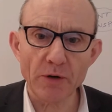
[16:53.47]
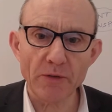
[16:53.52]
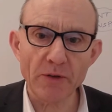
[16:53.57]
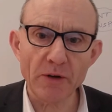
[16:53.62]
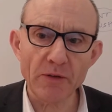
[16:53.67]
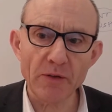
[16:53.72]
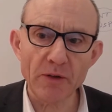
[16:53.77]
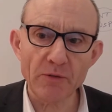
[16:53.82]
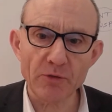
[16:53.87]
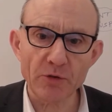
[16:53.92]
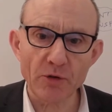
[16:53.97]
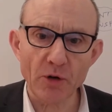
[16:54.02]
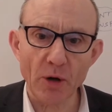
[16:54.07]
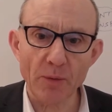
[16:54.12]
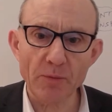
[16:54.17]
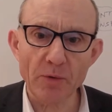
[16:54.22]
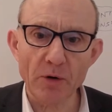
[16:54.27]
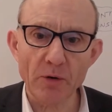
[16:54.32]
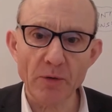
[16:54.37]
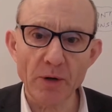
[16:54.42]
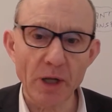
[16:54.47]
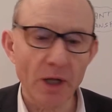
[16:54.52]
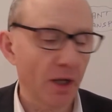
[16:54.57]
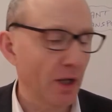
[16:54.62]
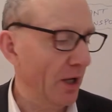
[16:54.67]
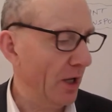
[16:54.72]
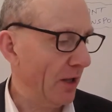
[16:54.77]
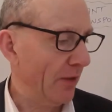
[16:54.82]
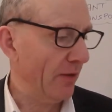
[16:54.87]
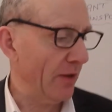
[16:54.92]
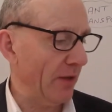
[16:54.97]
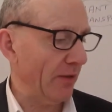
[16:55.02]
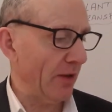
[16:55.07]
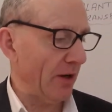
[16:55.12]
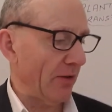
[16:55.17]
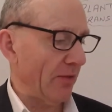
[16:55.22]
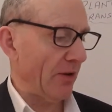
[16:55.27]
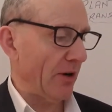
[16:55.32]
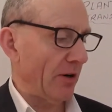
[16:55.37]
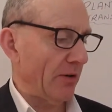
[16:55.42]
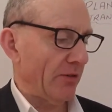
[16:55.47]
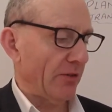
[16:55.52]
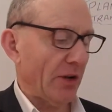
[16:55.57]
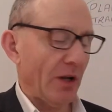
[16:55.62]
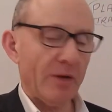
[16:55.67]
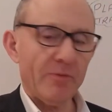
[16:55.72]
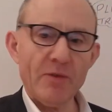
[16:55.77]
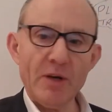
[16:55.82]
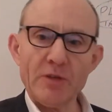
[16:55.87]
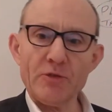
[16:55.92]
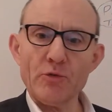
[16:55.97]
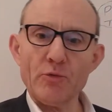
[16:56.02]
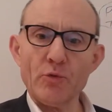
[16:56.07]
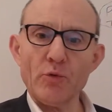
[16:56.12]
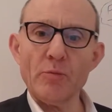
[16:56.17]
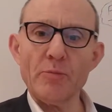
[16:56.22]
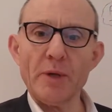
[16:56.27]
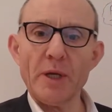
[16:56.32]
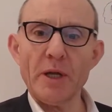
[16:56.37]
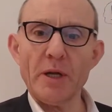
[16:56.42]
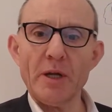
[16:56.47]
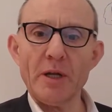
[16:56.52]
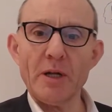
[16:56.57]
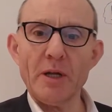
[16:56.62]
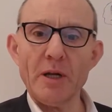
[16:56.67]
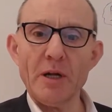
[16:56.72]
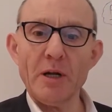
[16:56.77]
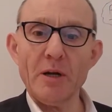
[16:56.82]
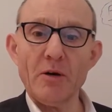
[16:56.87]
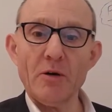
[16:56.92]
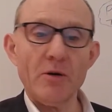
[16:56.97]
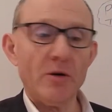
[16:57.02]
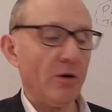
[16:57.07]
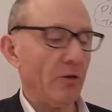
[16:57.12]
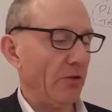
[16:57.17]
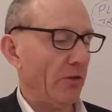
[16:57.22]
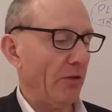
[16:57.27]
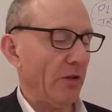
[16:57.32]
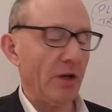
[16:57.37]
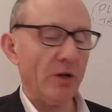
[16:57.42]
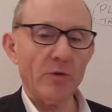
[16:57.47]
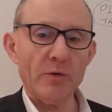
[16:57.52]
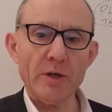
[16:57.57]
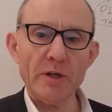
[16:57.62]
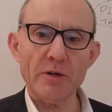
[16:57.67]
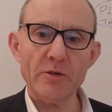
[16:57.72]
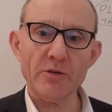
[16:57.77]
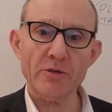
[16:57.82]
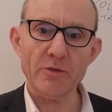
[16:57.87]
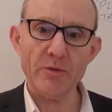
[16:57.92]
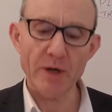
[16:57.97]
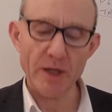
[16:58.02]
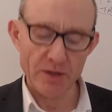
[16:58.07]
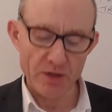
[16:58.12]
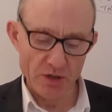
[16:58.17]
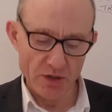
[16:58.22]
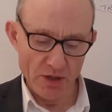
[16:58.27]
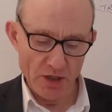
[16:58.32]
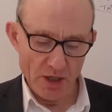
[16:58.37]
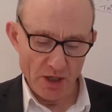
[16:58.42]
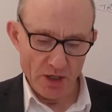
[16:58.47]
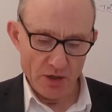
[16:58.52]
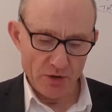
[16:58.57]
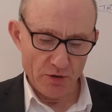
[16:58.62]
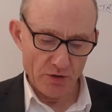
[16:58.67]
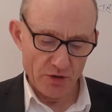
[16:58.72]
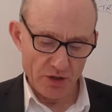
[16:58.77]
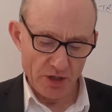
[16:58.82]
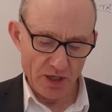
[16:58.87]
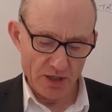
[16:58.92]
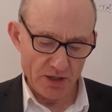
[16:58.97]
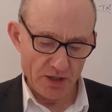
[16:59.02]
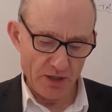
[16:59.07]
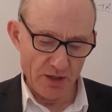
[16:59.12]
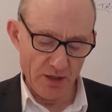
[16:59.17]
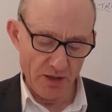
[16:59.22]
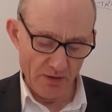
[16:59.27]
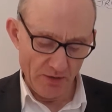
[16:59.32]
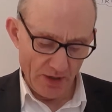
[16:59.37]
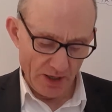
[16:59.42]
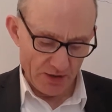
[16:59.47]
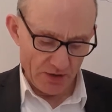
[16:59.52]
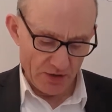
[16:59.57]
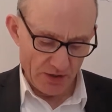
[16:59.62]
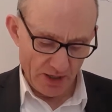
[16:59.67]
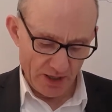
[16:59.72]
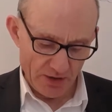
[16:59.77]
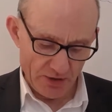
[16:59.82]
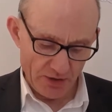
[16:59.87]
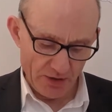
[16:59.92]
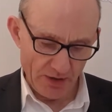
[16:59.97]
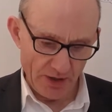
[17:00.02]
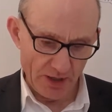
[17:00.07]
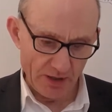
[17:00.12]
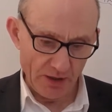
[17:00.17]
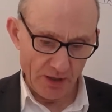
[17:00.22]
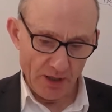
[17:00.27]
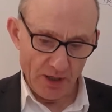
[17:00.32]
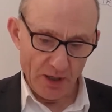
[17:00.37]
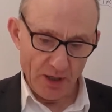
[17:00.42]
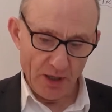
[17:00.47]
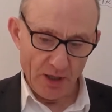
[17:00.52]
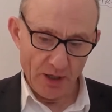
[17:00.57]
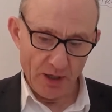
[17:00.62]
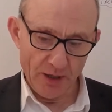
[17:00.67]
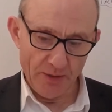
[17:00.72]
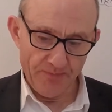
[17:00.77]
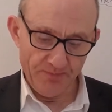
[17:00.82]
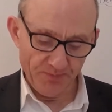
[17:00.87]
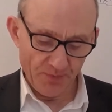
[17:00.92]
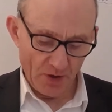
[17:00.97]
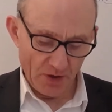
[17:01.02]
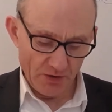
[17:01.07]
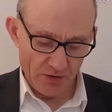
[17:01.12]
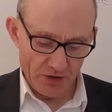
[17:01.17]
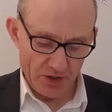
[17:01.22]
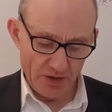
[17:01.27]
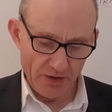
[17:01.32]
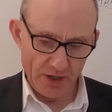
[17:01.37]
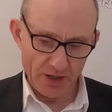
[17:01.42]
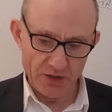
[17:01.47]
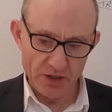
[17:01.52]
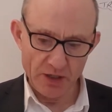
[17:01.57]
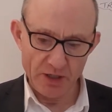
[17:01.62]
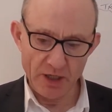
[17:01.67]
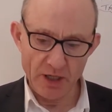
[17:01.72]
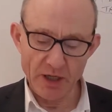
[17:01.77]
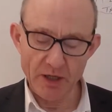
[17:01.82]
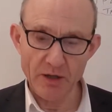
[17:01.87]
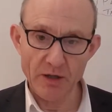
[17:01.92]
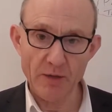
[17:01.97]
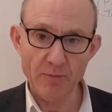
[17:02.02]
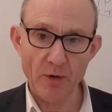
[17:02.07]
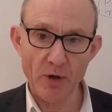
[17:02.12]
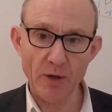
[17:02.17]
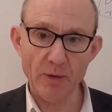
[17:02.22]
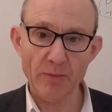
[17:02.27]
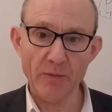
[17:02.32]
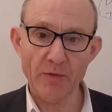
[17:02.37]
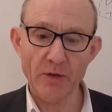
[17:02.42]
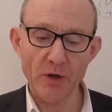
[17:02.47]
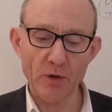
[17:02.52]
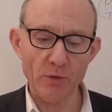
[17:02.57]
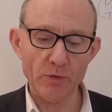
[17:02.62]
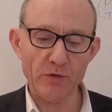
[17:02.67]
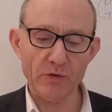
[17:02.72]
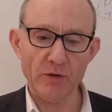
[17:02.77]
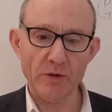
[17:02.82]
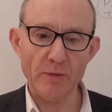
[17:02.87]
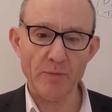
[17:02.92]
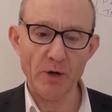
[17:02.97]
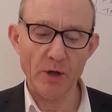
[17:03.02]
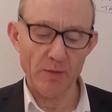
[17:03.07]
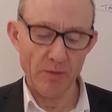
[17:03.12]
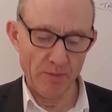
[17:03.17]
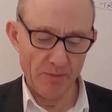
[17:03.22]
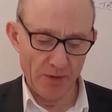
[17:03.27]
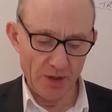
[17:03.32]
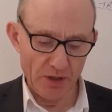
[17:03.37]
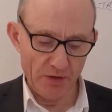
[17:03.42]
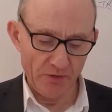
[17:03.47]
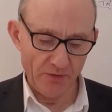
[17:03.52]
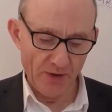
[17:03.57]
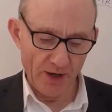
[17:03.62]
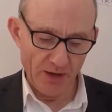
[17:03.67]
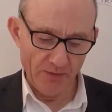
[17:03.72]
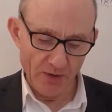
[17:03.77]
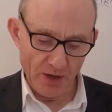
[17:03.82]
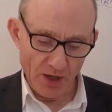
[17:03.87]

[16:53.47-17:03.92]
They've stopped growing. Their Xylem vessels won't be getting any longer, so they don't need to stretch. So essentially, that's the answer to that. And you see that's indicated at the bottom, the notes at the bottom of page 5.